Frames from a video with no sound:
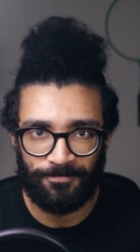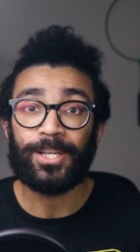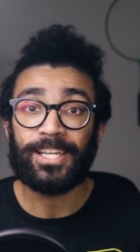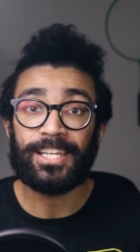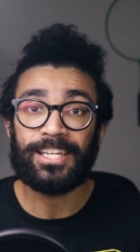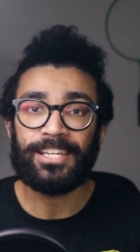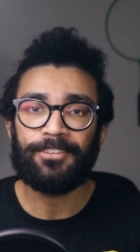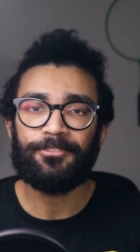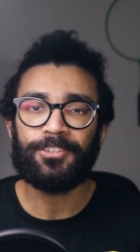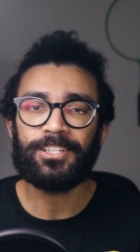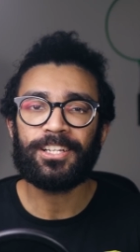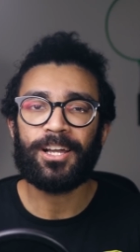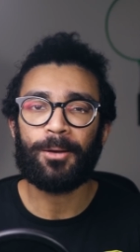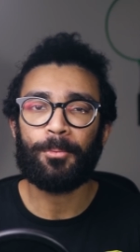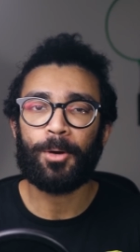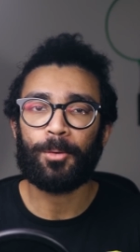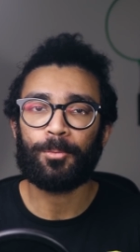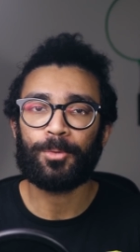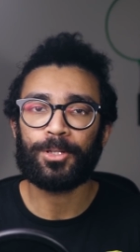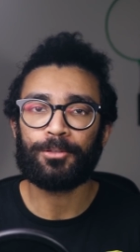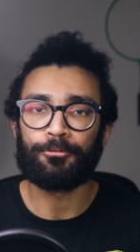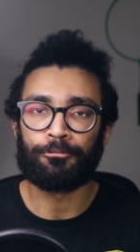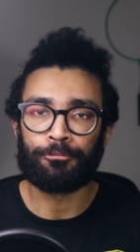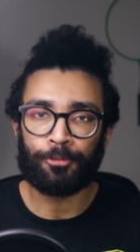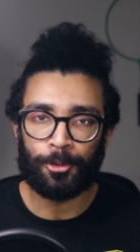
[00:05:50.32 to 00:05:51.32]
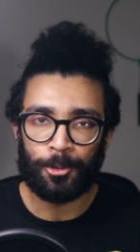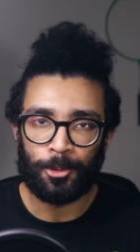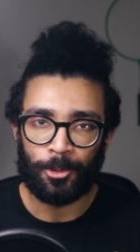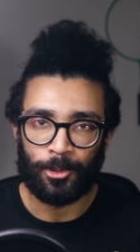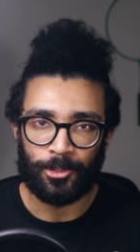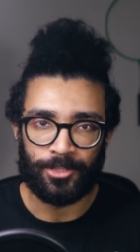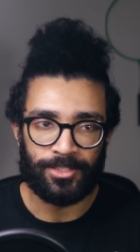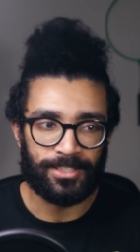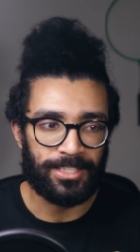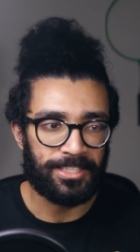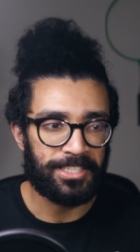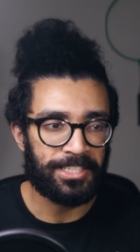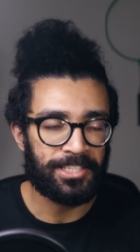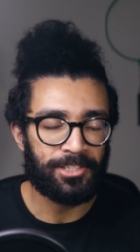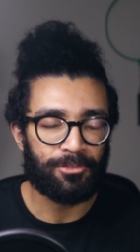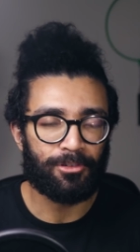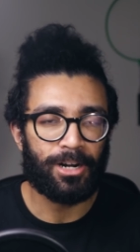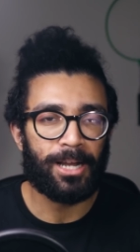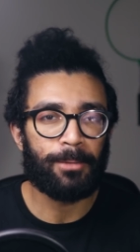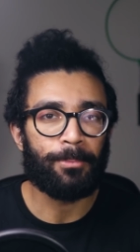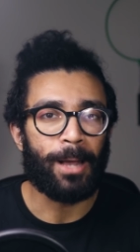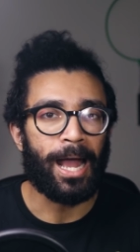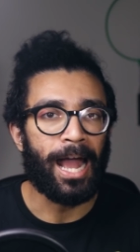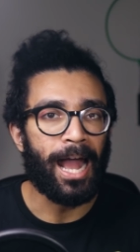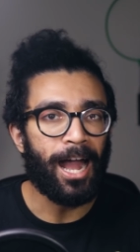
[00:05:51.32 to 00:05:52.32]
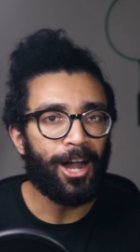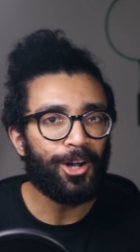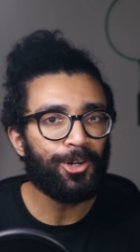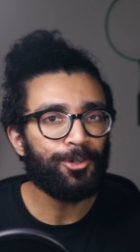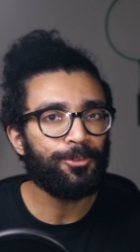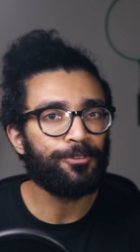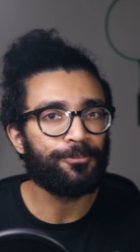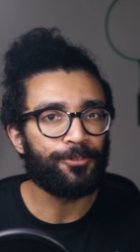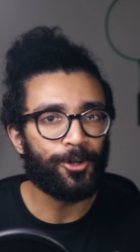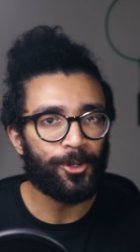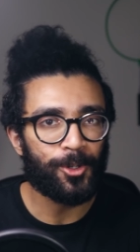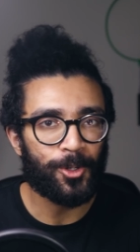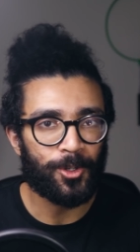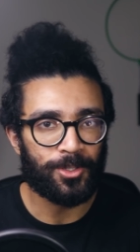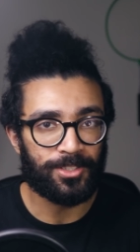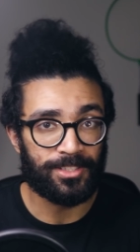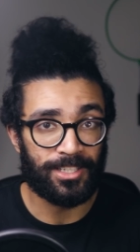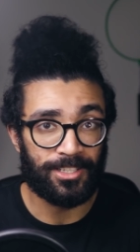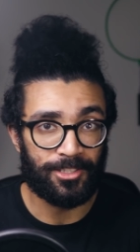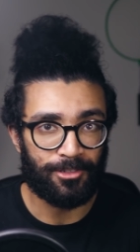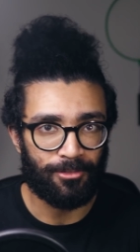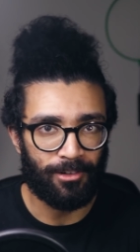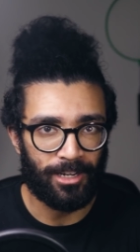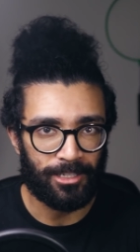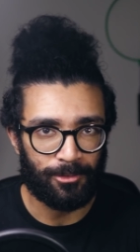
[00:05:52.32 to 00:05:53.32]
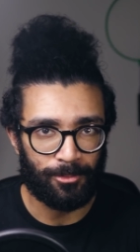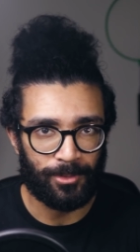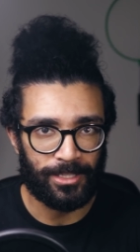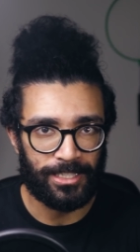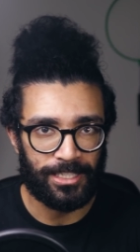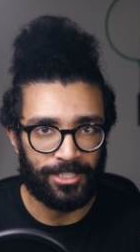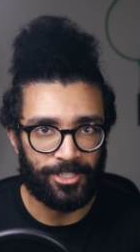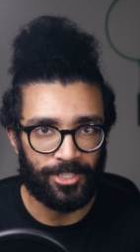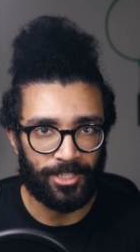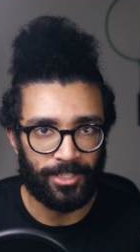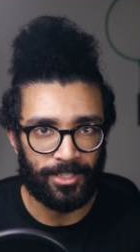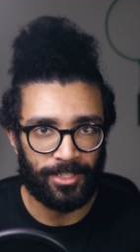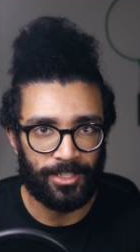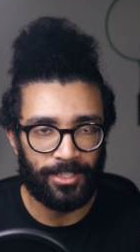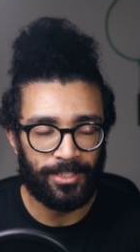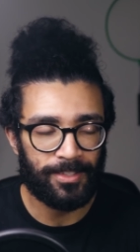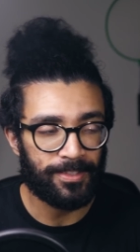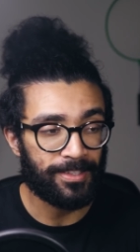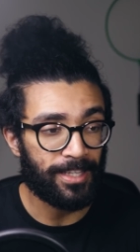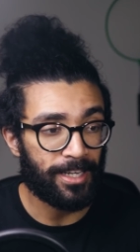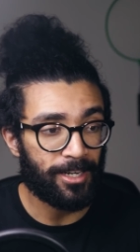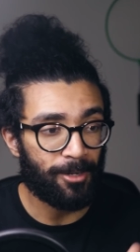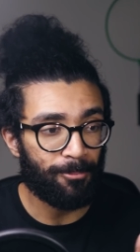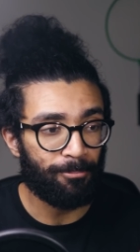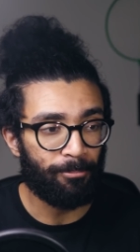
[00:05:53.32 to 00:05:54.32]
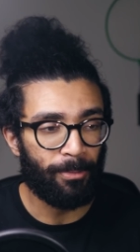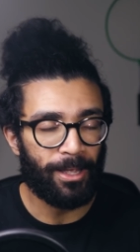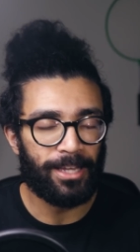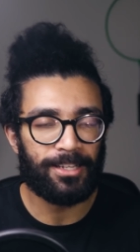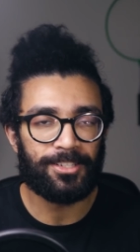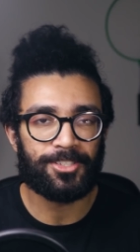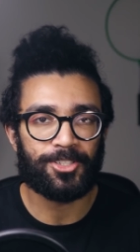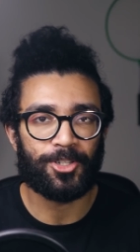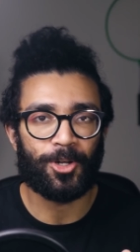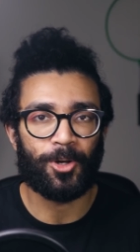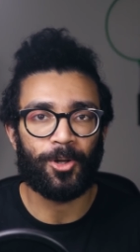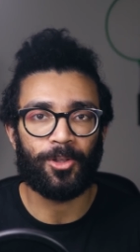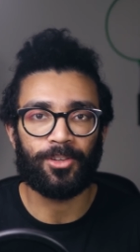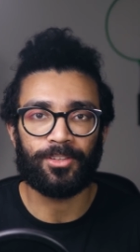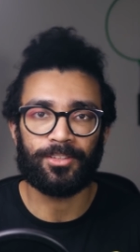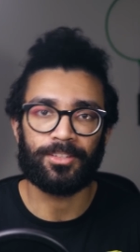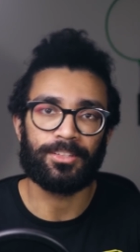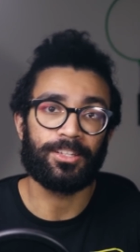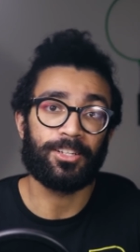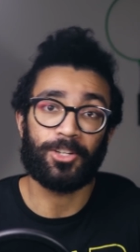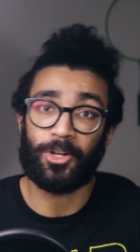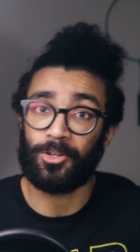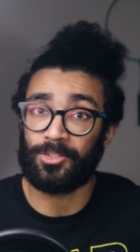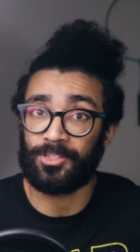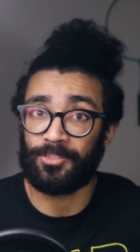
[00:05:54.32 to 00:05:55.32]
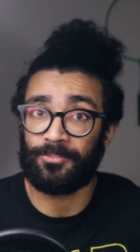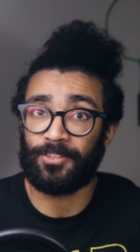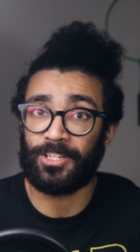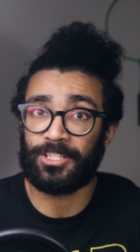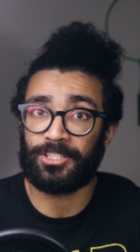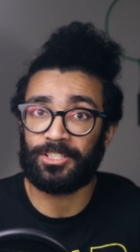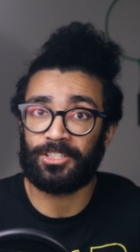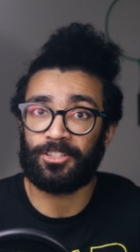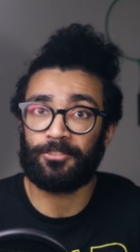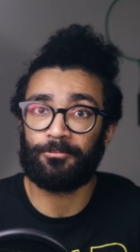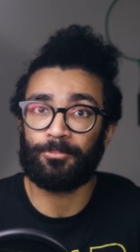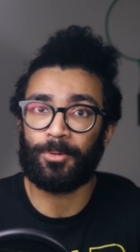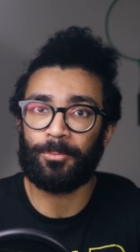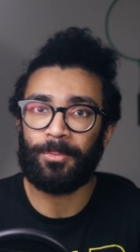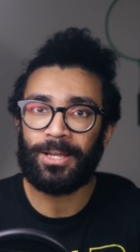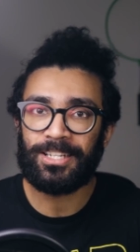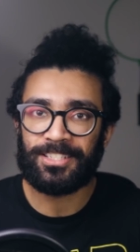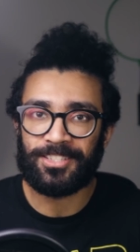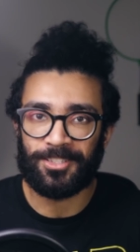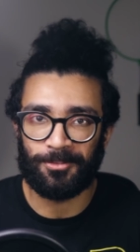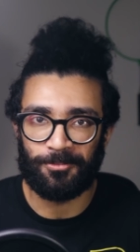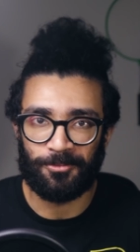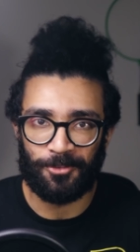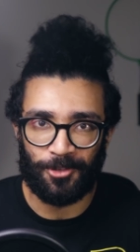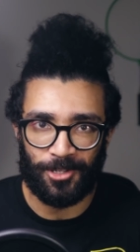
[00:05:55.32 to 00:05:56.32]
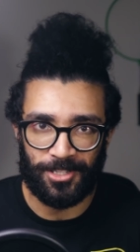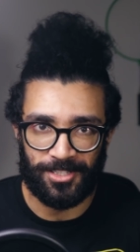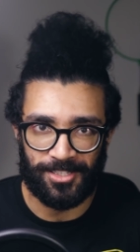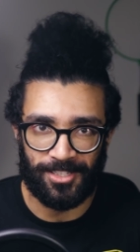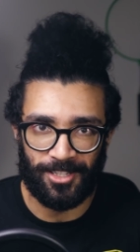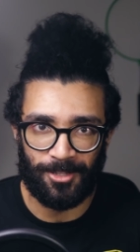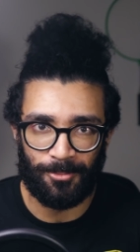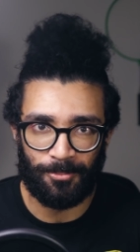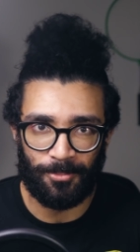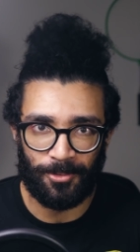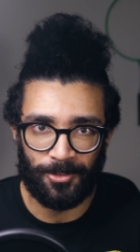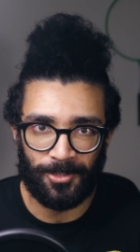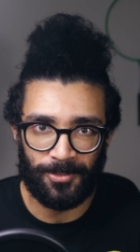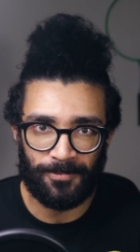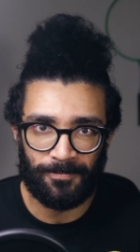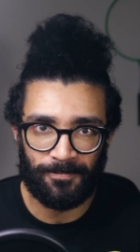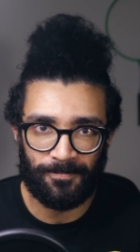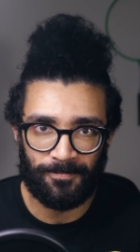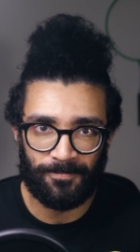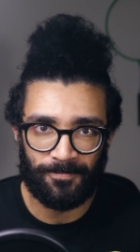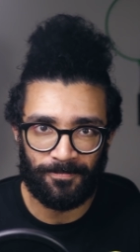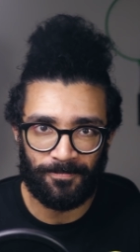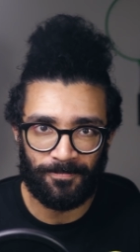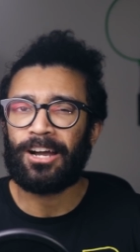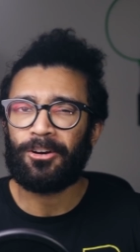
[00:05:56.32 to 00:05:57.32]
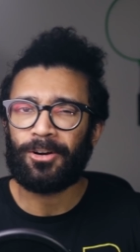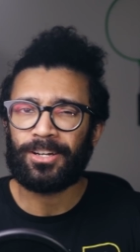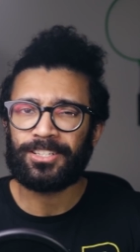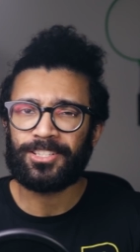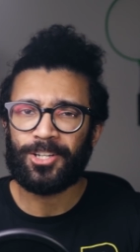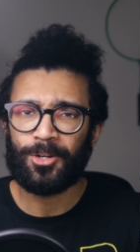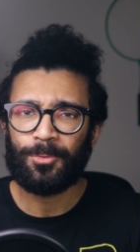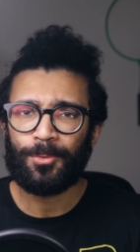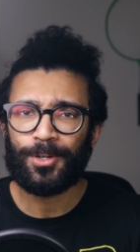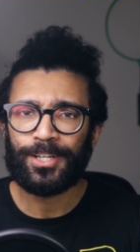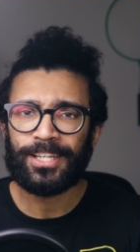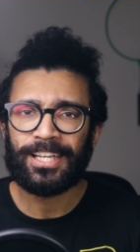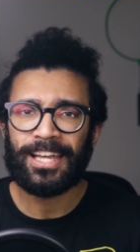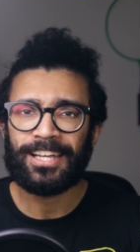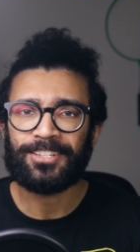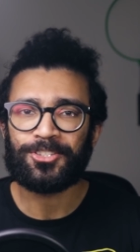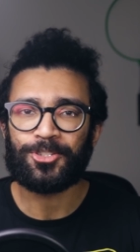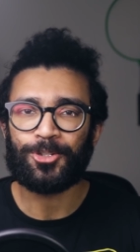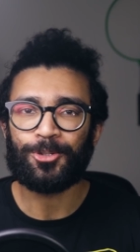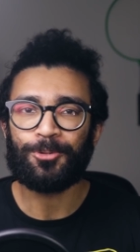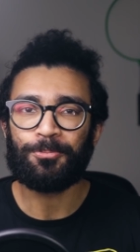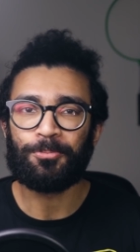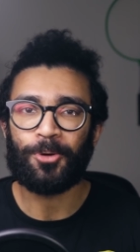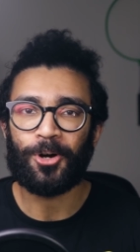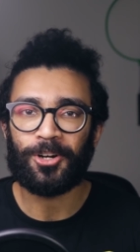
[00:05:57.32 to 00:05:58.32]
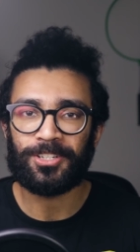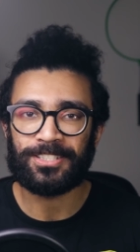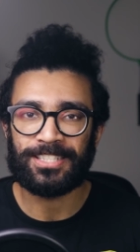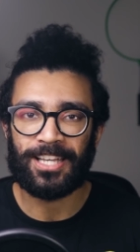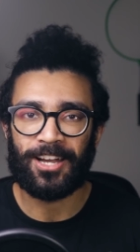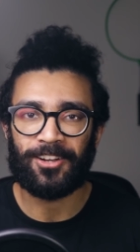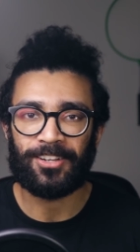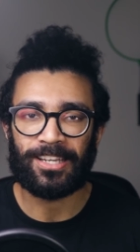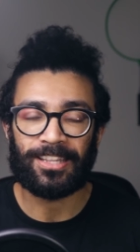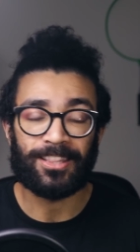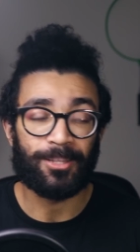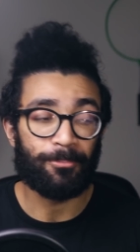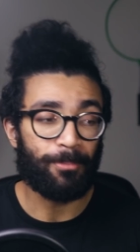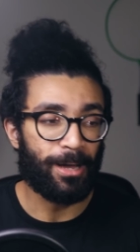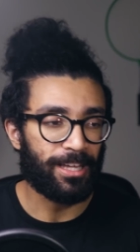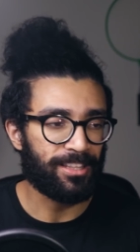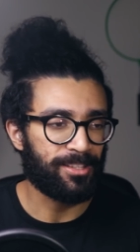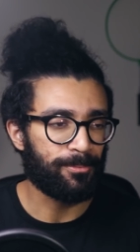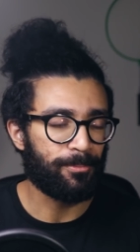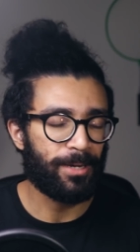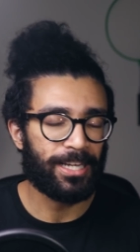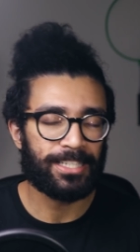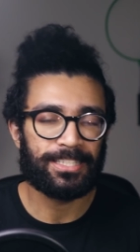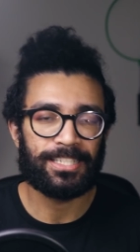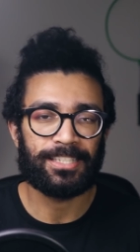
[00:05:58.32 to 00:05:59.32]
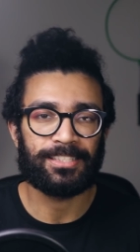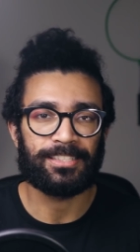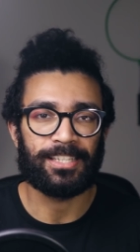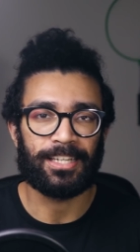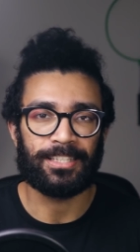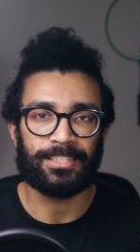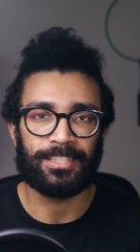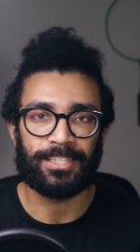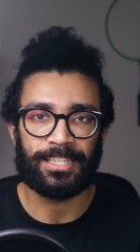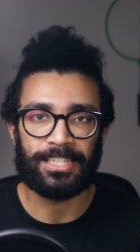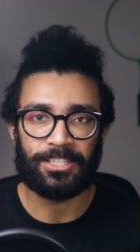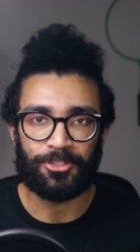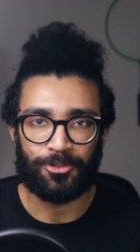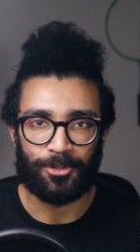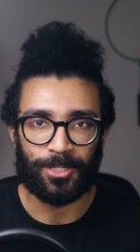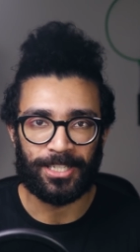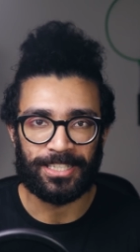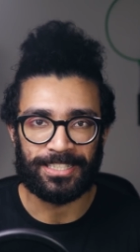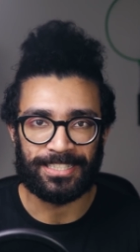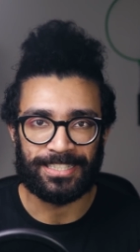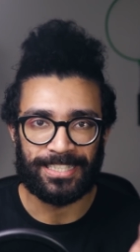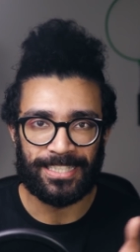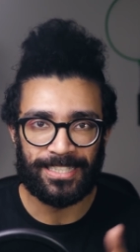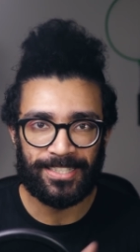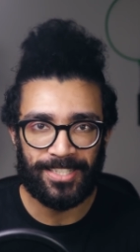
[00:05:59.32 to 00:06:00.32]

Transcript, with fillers: We can even come up with rules to describe how phonons interact with each other that are based on the conservation of momentum, for example. Now, I don't want to get too bogged down in the mathematics and the intricate